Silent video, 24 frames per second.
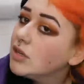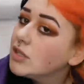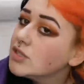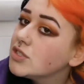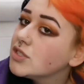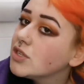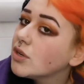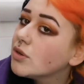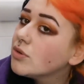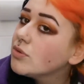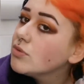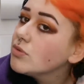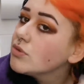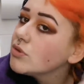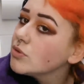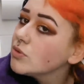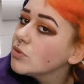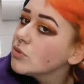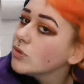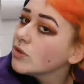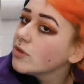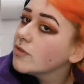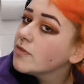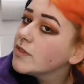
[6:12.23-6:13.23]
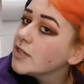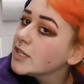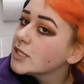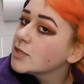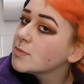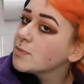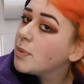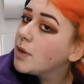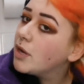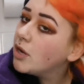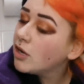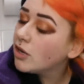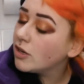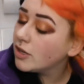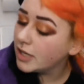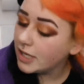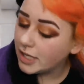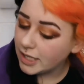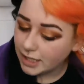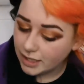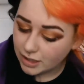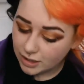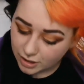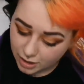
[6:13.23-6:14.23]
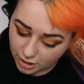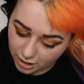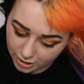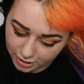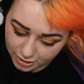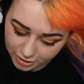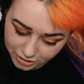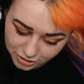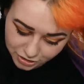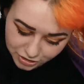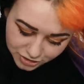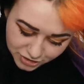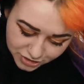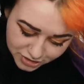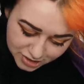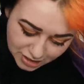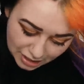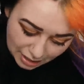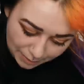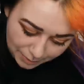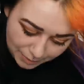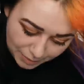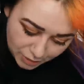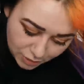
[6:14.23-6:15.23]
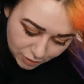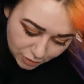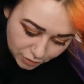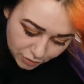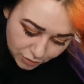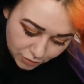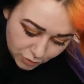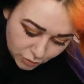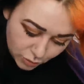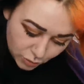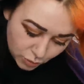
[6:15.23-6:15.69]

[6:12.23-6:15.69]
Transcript: I don't do all of this parting, I kind of just slap it on,